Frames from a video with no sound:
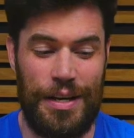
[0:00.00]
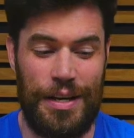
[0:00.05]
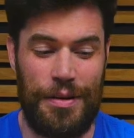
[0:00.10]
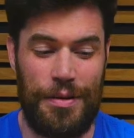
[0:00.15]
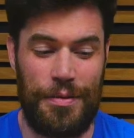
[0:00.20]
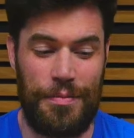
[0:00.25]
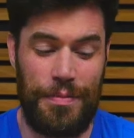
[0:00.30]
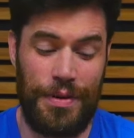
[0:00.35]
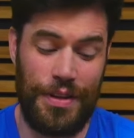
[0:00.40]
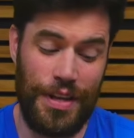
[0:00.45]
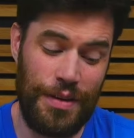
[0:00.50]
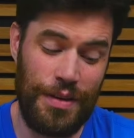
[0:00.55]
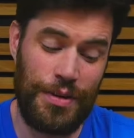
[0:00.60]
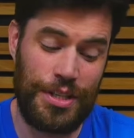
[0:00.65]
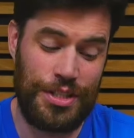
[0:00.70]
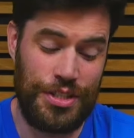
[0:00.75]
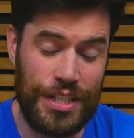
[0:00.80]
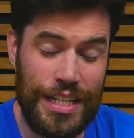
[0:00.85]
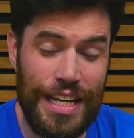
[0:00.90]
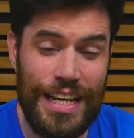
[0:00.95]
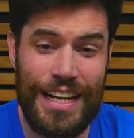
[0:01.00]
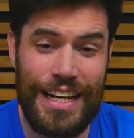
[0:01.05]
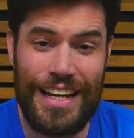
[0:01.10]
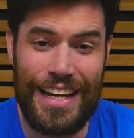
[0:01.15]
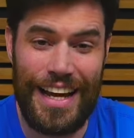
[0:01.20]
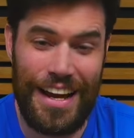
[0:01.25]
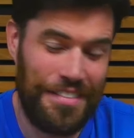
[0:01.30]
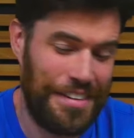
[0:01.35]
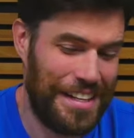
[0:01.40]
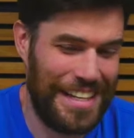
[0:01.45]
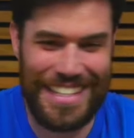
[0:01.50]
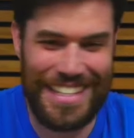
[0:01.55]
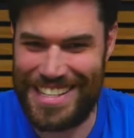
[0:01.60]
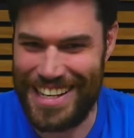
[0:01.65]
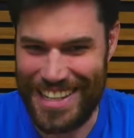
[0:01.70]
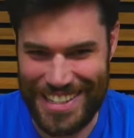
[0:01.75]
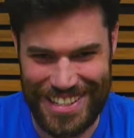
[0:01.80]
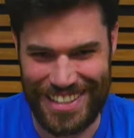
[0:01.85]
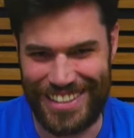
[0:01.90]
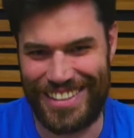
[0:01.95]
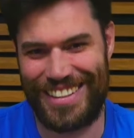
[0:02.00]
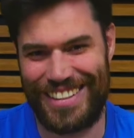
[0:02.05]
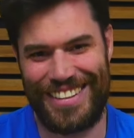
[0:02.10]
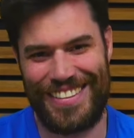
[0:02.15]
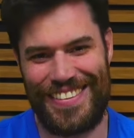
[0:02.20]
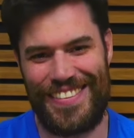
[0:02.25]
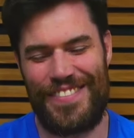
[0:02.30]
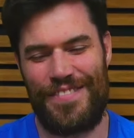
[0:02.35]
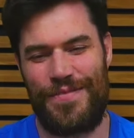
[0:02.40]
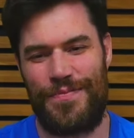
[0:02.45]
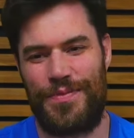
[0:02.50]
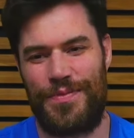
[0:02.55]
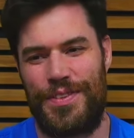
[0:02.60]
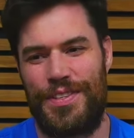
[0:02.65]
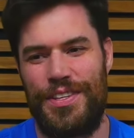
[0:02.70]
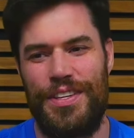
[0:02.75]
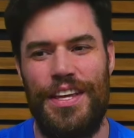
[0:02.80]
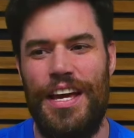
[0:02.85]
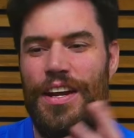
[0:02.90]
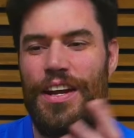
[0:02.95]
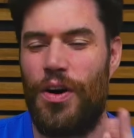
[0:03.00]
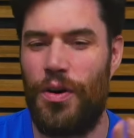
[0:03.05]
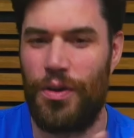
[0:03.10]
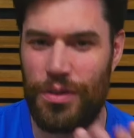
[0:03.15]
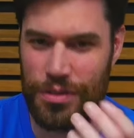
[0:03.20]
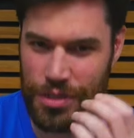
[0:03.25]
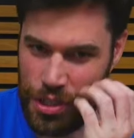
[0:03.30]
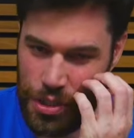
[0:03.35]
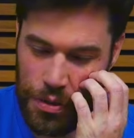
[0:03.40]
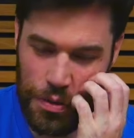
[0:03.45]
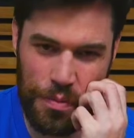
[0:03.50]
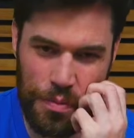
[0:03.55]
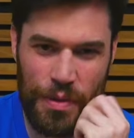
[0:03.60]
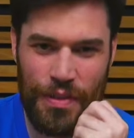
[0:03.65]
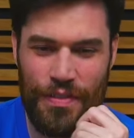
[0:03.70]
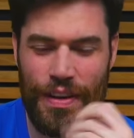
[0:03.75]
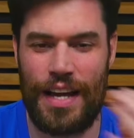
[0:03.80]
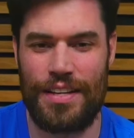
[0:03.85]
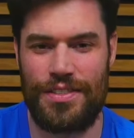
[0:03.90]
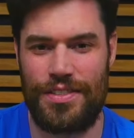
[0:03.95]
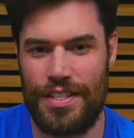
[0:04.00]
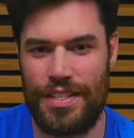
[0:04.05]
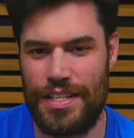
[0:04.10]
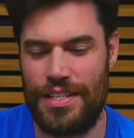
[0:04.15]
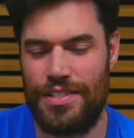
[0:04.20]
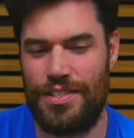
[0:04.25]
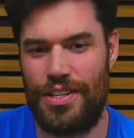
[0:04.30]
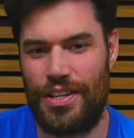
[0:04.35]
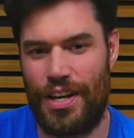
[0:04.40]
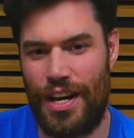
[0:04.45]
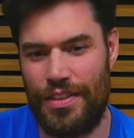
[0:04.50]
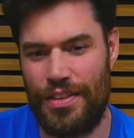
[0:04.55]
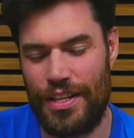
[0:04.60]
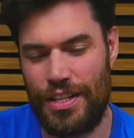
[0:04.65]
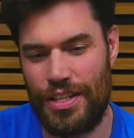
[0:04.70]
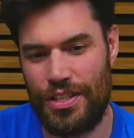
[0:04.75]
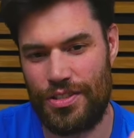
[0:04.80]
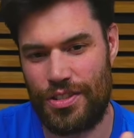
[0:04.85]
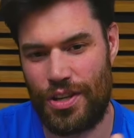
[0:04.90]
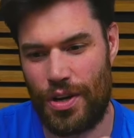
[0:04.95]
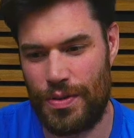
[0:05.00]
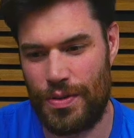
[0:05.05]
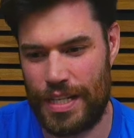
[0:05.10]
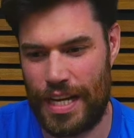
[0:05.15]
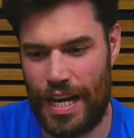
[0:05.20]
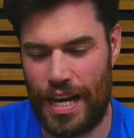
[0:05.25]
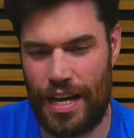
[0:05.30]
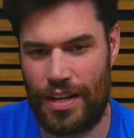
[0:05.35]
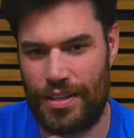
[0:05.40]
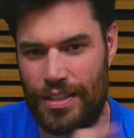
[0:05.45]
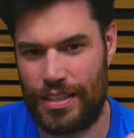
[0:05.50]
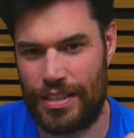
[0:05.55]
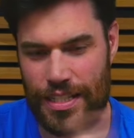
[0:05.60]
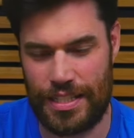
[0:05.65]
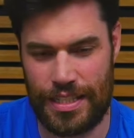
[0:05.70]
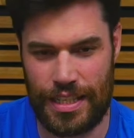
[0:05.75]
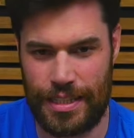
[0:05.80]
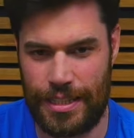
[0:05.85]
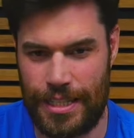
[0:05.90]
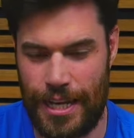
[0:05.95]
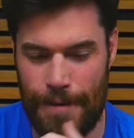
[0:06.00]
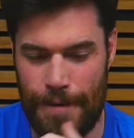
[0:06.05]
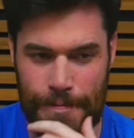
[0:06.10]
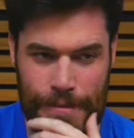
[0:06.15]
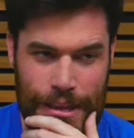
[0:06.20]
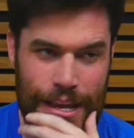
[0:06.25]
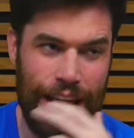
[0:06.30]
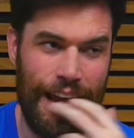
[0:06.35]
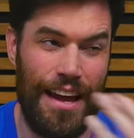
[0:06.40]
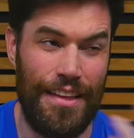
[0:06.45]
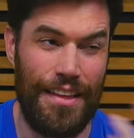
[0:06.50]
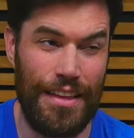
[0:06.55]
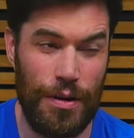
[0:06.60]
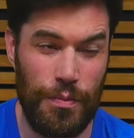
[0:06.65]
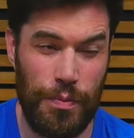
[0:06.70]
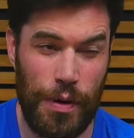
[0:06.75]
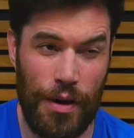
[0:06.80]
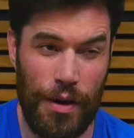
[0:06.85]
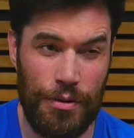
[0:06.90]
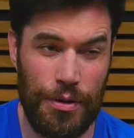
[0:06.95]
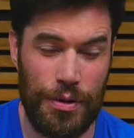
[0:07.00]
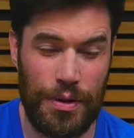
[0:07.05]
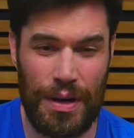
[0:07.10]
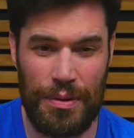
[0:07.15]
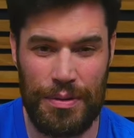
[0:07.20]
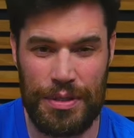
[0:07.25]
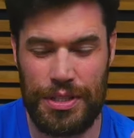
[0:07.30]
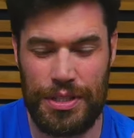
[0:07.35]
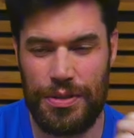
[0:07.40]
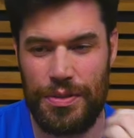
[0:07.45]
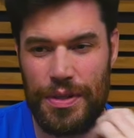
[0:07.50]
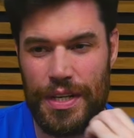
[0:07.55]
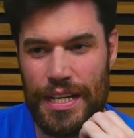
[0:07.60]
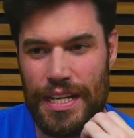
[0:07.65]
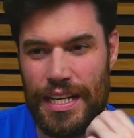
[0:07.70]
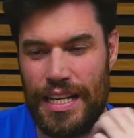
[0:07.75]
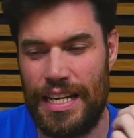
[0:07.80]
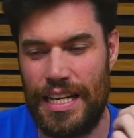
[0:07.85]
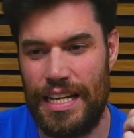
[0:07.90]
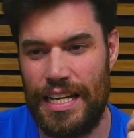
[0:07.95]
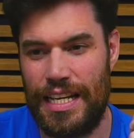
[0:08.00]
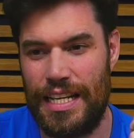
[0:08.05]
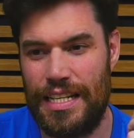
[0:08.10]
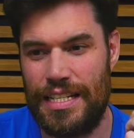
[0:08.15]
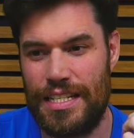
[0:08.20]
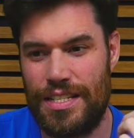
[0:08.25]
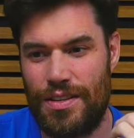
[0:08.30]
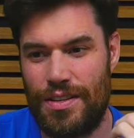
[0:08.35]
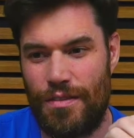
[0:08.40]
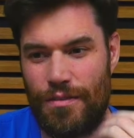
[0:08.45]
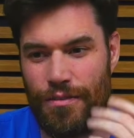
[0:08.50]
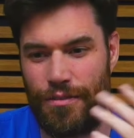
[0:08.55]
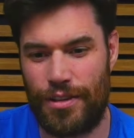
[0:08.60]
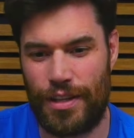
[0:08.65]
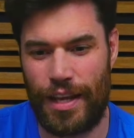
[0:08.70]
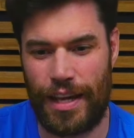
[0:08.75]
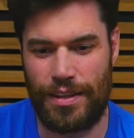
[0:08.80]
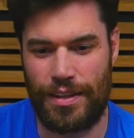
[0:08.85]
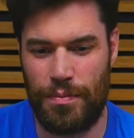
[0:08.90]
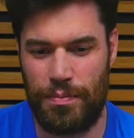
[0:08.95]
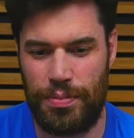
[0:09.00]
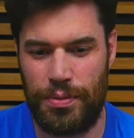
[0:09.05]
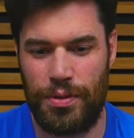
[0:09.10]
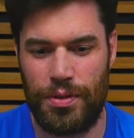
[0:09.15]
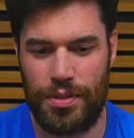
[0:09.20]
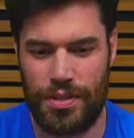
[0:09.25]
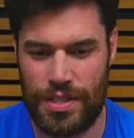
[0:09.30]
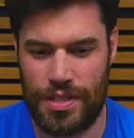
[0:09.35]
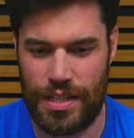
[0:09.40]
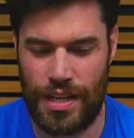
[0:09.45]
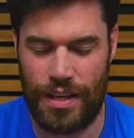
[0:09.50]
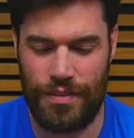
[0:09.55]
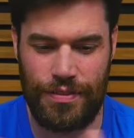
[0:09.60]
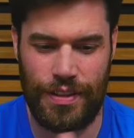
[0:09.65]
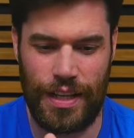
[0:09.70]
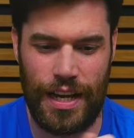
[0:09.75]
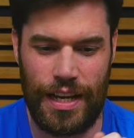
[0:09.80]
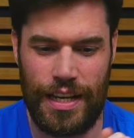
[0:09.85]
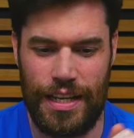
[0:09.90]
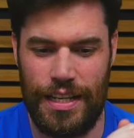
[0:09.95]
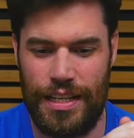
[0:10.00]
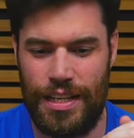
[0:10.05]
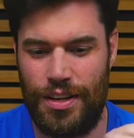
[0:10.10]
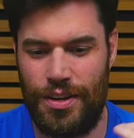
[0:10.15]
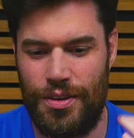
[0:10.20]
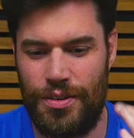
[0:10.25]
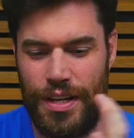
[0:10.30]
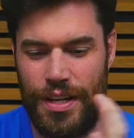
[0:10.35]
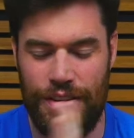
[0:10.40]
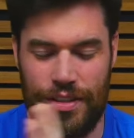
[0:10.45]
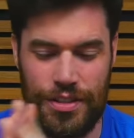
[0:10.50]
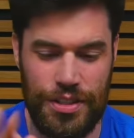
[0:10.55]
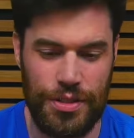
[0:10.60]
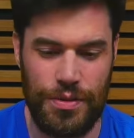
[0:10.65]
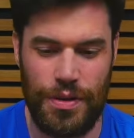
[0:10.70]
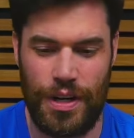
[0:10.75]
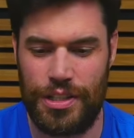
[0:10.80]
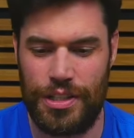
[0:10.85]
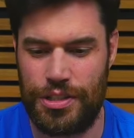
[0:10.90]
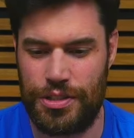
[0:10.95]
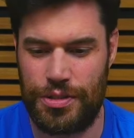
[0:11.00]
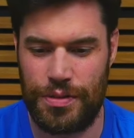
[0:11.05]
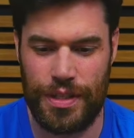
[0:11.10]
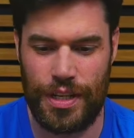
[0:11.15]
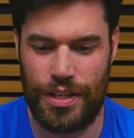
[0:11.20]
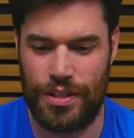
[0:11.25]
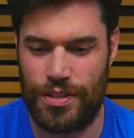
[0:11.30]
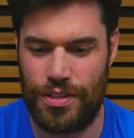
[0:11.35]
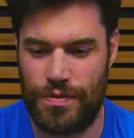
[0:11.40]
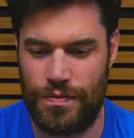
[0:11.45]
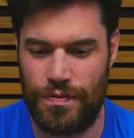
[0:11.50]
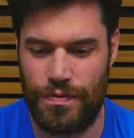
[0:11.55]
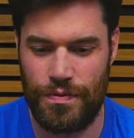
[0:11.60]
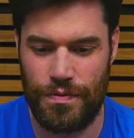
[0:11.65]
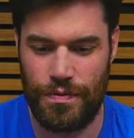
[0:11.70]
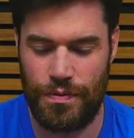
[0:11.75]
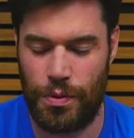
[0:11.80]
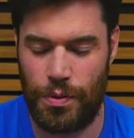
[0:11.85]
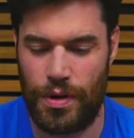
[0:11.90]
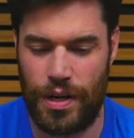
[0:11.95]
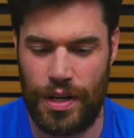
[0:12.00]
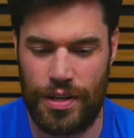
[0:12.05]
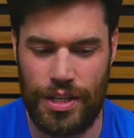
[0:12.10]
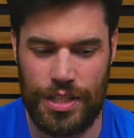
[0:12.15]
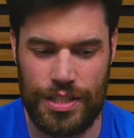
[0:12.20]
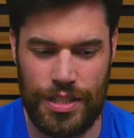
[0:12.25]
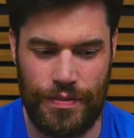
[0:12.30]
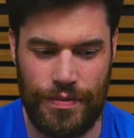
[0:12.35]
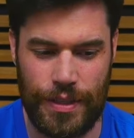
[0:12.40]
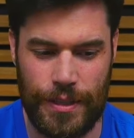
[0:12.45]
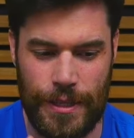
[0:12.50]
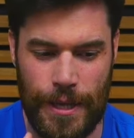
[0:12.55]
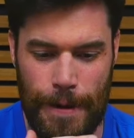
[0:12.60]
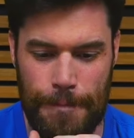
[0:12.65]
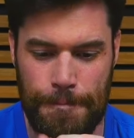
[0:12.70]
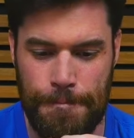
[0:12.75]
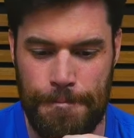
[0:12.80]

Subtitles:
But then once you get it, everything's easier. So then Hulk 2 would be vastly easier, and then you just go down the list like that. And then probably what I would do is for like the bulk stuff, like, in the 200s, 300s, 400s, stuff like that,